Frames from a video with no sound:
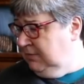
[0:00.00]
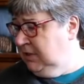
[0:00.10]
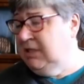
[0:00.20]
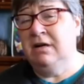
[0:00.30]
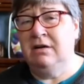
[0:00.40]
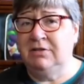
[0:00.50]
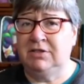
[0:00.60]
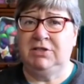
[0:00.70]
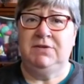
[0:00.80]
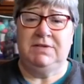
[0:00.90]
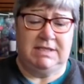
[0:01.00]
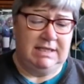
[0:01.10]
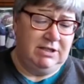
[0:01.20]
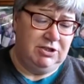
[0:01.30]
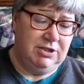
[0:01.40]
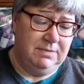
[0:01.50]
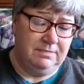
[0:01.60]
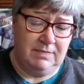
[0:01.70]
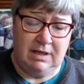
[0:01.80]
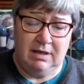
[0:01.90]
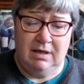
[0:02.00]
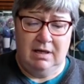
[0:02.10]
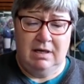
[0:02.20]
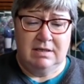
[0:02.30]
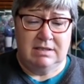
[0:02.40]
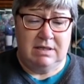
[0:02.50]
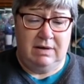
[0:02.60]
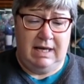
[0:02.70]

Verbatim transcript: of yarn usage, so